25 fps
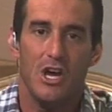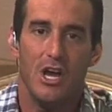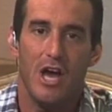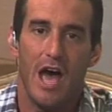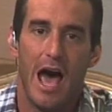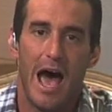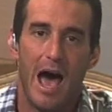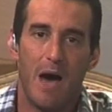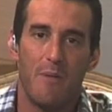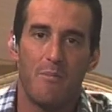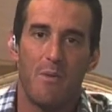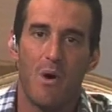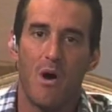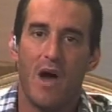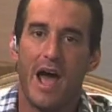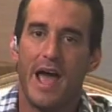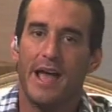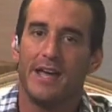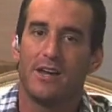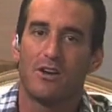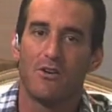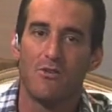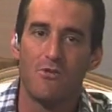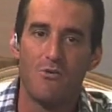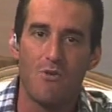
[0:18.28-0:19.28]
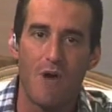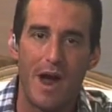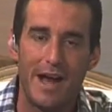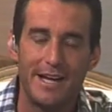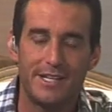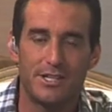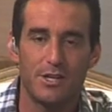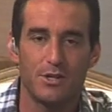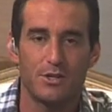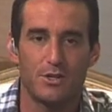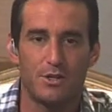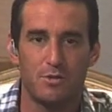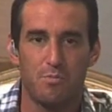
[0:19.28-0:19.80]
um, a
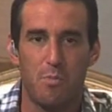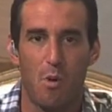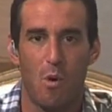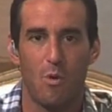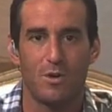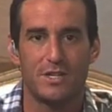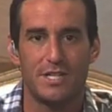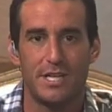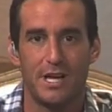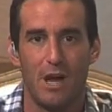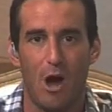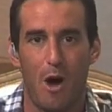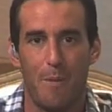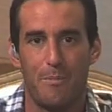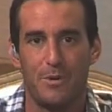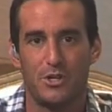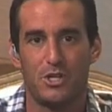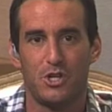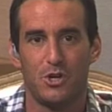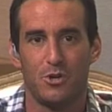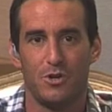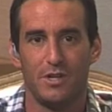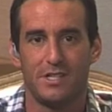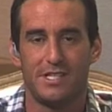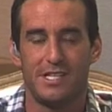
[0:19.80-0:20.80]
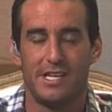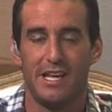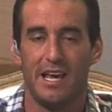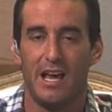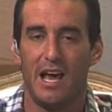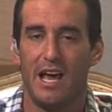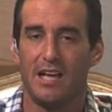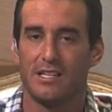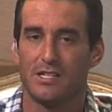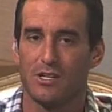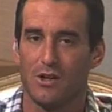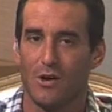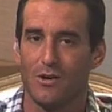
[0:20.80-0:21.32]
great sporting opportunity,
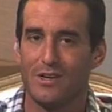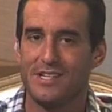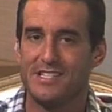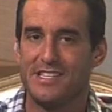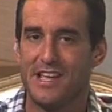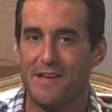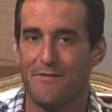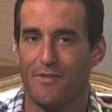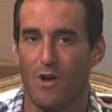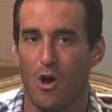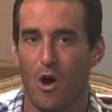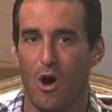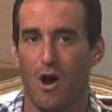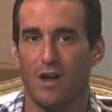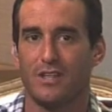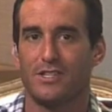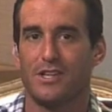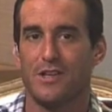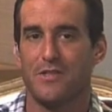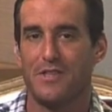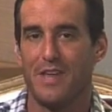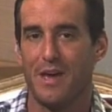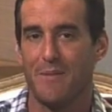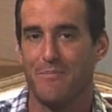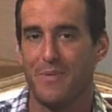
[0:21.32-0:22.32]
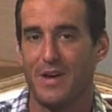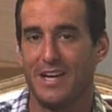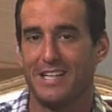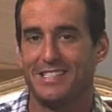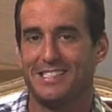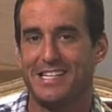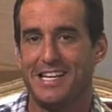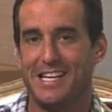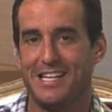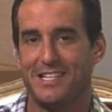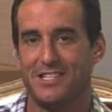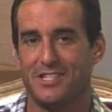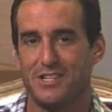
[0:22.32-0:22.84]
as long as they've got the
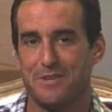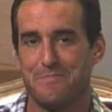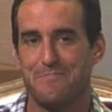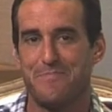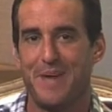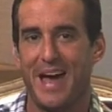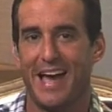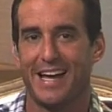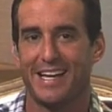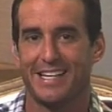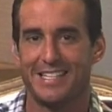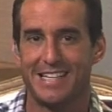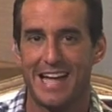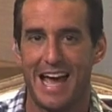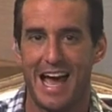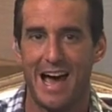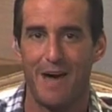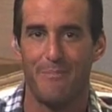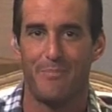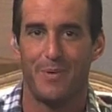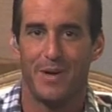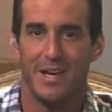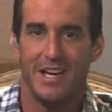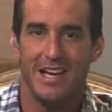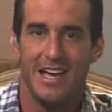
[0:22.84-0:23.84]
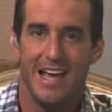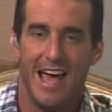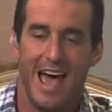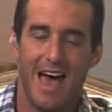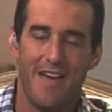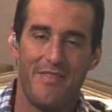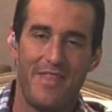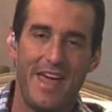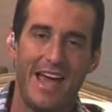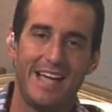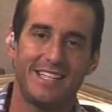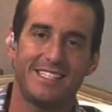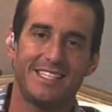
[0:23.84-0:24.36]
abilities to back it up.
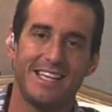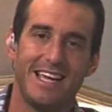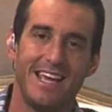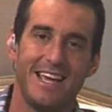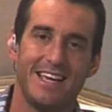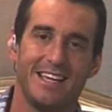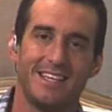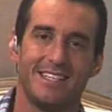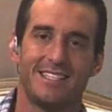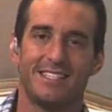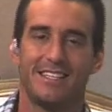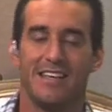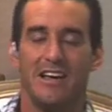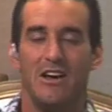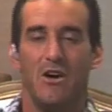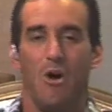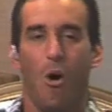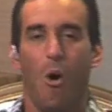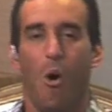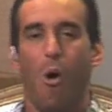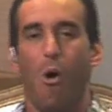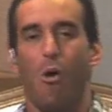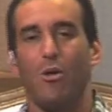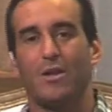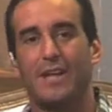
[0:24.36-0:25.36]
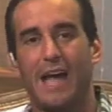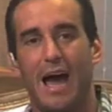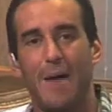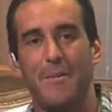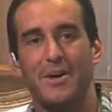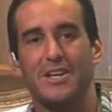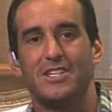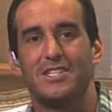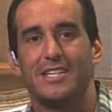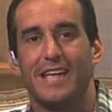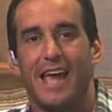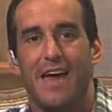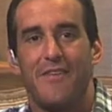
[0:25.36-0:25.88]
And that is all coming
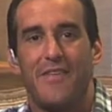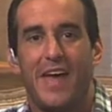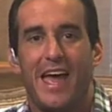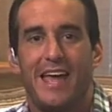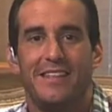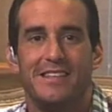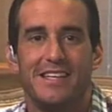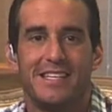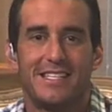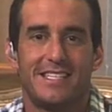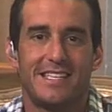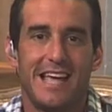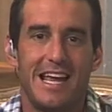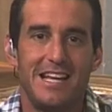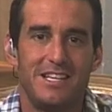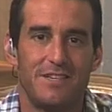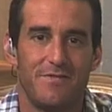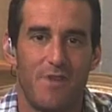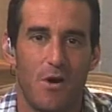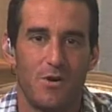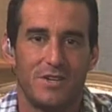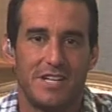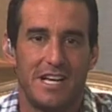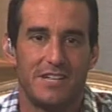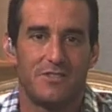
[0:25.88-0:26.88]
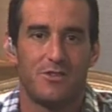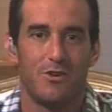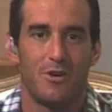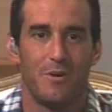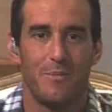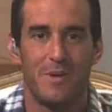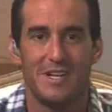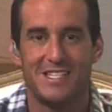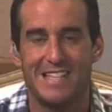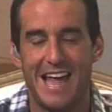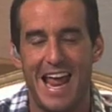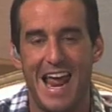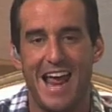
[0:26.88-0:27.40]
together in the Saint Devote
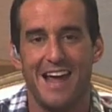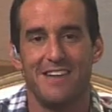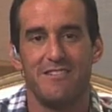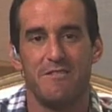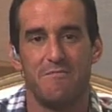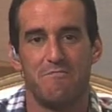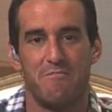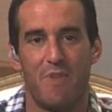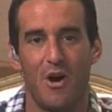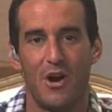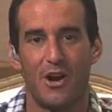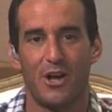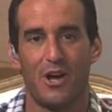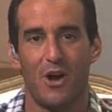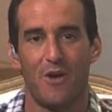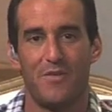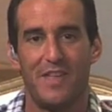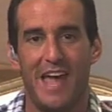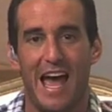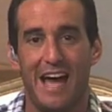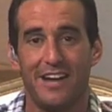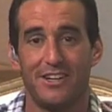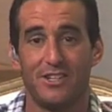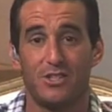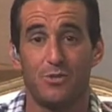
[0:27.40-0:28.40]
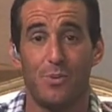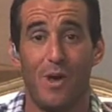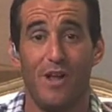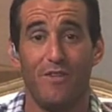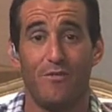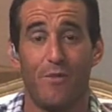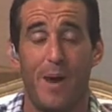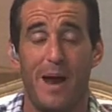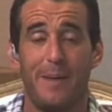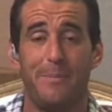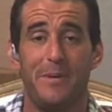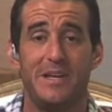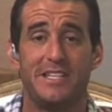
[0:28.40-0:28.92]
Tournament in Monaco. The under twelve
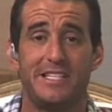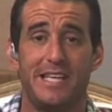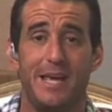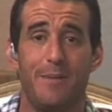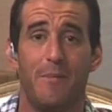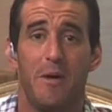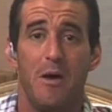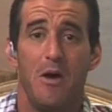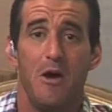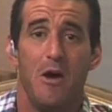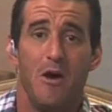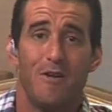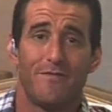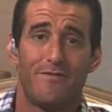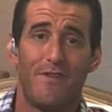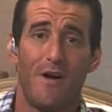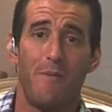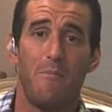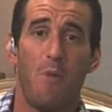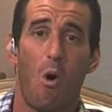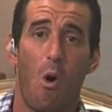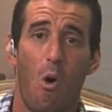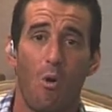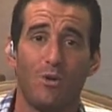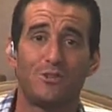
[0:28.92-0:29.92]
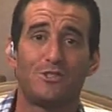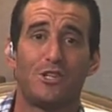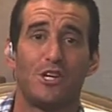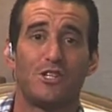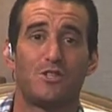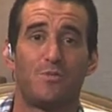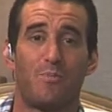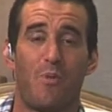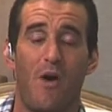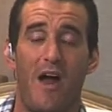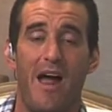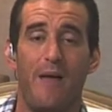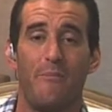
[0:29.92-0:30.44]
rugby team from Orchards
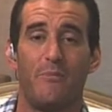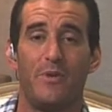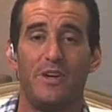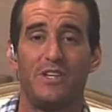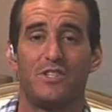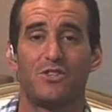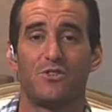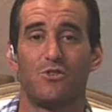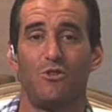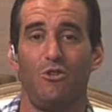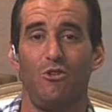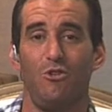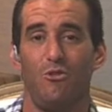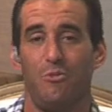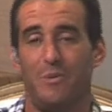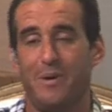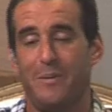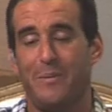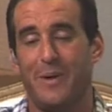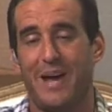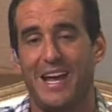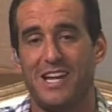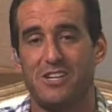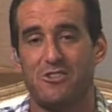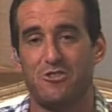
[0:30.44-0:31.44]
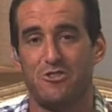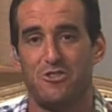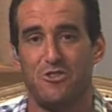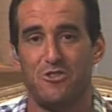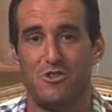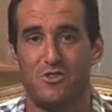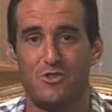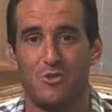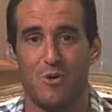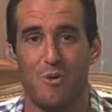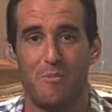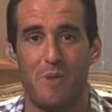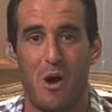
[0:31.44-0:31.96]
Primary School, who we were
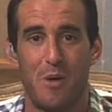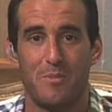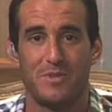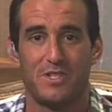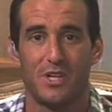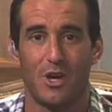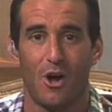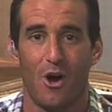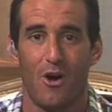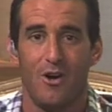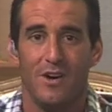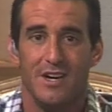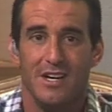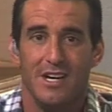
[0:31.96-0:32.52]
introduced to a moment ago,